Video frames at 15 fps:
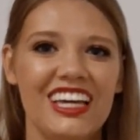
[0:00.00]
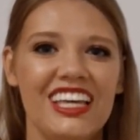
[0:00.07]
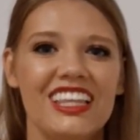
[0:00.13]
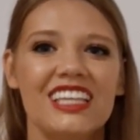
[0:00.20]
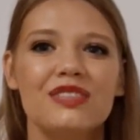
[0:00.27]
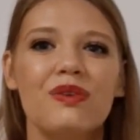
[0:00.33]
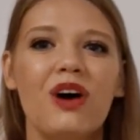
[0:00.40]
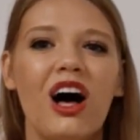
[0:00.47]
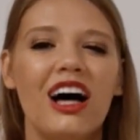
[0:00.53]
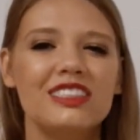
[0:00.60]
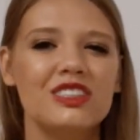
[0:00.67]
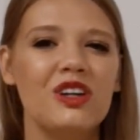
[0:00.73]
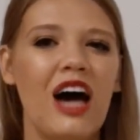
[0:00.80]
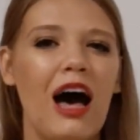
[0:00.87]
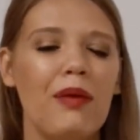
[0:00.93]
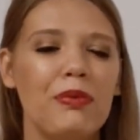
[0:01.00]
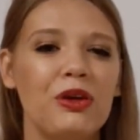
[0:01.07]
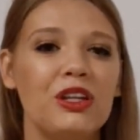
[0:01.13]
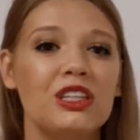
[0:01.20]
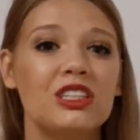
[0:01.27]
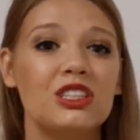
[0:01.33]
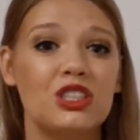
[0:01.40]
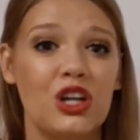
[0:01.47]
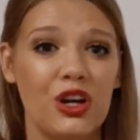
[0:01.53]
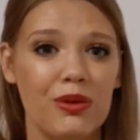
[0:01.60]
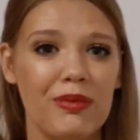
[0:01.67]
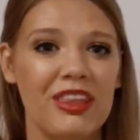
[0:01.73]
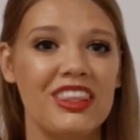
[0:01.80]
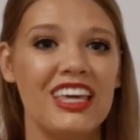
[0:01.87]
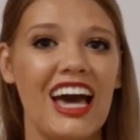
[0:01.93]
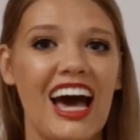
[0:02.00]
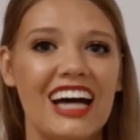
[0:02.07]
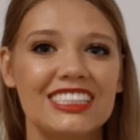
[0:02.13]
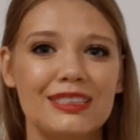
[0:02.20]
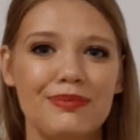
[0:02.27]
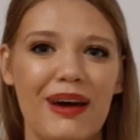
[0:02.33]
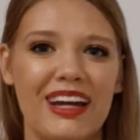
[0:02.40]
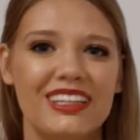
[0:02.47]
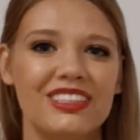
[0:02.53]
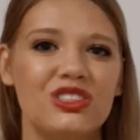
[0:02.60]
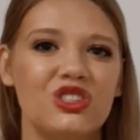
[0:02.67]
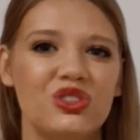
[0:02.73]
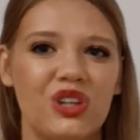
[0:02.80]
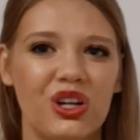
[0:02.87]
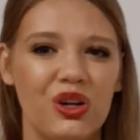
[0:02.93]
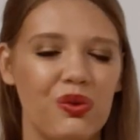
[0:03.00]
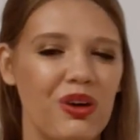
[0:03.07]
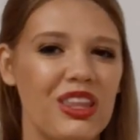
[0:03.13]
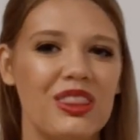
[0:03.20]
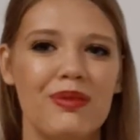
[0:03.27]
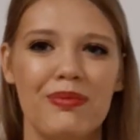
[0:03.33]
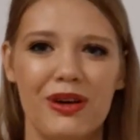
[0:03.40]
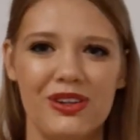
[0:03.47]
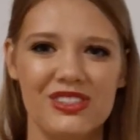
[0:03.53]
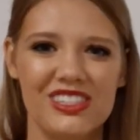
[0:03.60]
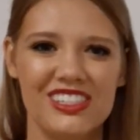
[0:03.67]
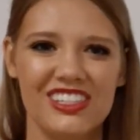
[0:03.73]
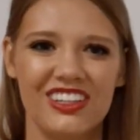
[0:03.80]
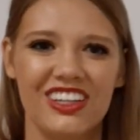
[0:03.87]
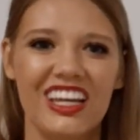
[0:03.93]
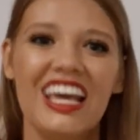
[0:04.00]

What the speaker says: This will also help you to determine the aspect you struggle with the most.